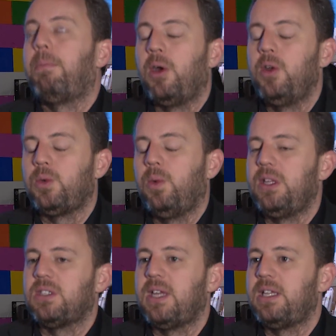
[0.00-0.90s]
approach where we
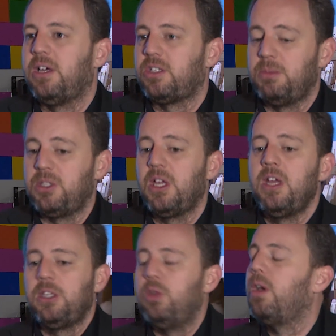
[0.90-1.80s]
just say to customers,
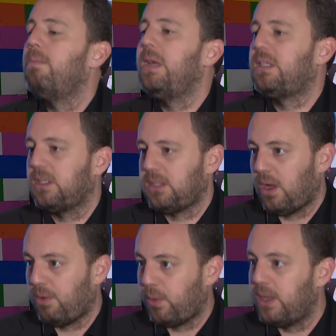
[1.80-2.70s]
you come meet us
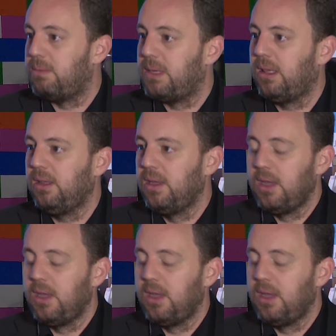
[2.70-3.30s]
halfway in the middle,